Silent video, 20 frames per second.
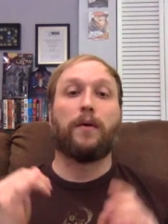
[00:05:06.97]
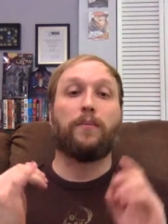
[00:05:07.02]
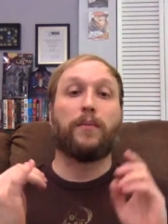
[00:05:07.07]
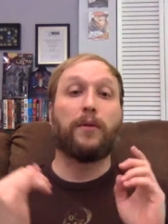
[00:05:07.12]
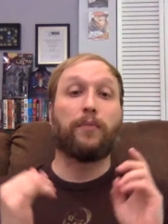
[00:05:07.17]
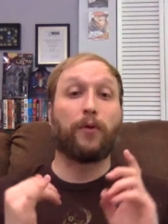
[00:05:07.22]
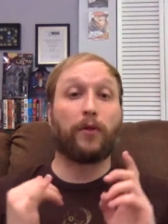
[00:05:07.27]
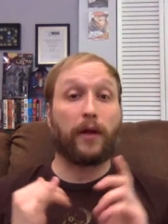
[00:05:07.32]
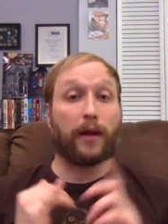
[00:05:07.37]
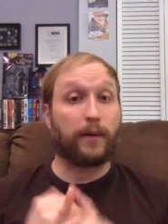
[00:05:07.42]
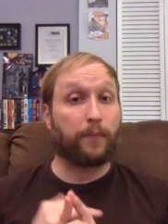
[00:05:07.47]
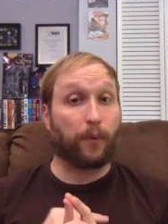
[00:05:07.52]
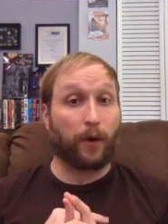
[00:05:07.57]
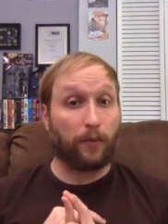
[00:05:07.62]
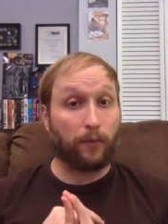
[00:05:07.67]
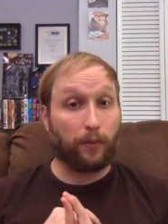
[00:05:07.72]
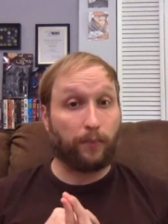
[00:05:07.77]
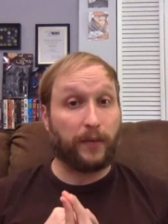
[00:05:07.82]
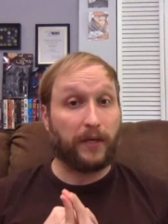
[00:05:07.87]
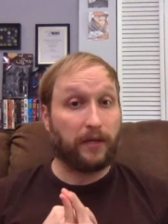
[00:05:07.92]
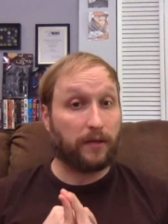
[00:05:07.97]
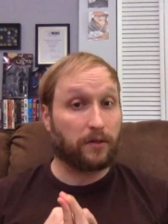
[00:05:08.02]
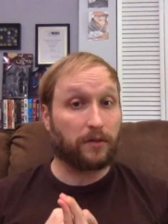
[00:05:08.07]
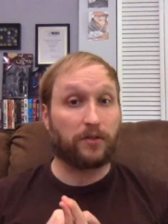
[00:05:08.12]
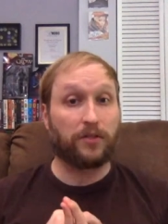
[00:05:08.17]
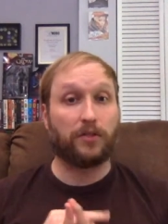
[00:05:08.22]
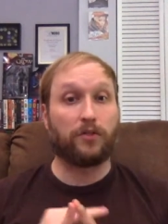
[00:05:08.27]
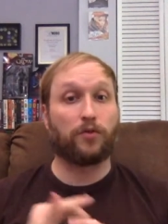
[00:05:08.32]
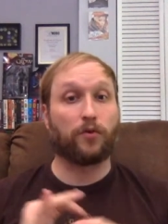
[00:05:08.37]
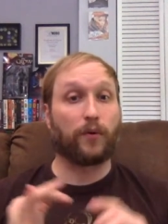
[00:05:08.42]
people like Barbara
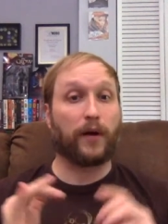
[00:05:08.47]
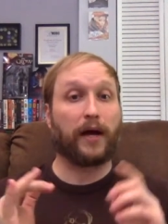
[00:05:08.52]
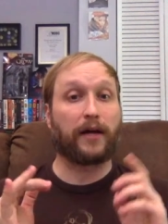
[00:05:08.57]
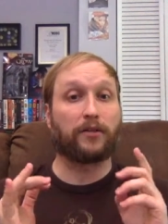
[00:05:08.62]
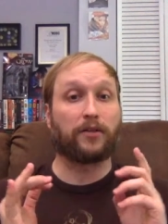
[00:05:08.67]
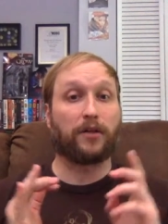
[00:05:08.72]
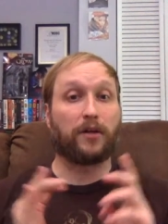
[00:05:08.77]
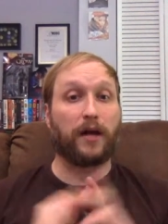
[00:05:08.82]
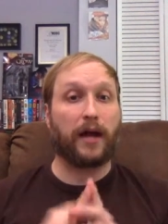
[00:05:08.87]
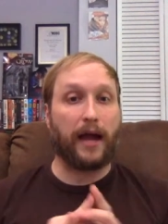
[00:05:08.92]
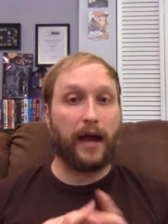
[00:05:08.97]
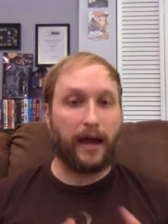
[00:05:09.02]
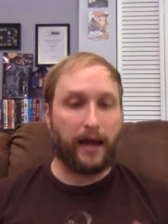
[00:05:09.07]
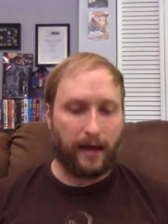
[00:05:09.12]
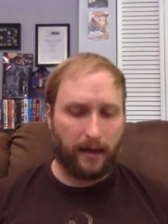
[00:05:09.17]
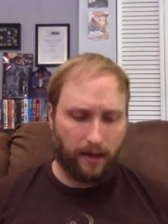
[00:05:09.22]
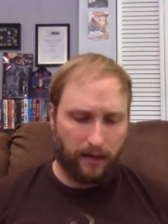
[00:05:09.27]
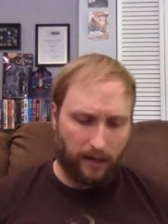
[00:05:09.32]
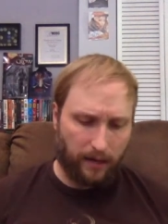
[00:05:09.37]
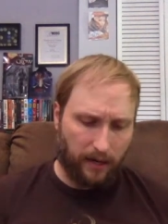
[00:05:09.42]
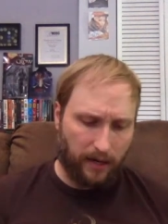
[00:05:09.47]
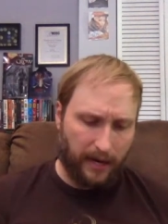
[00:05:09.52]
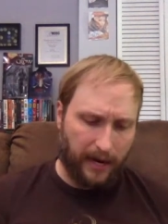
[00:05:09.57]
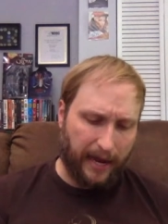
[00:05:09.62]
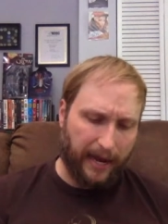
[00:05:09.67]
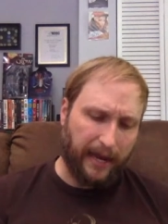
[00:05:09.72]
Peeters, the director, and uh,